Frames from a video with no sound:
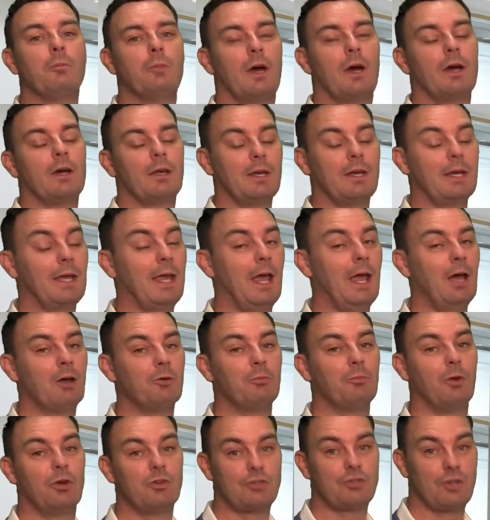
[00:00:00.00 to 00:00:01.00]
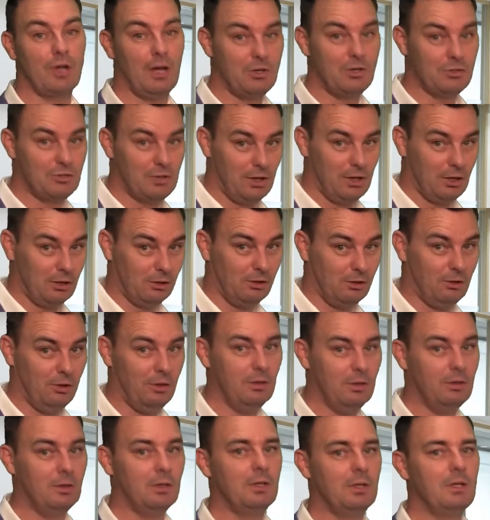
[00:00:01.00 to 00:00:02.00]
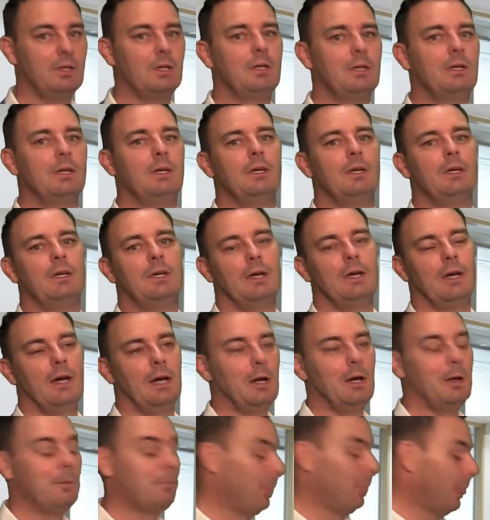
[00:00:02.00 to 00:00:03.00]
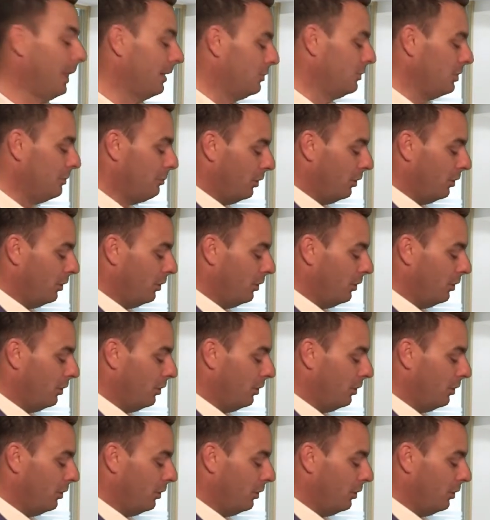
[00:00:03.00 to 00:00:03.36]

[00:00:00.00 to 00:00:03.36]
an accountant might charge their client. And you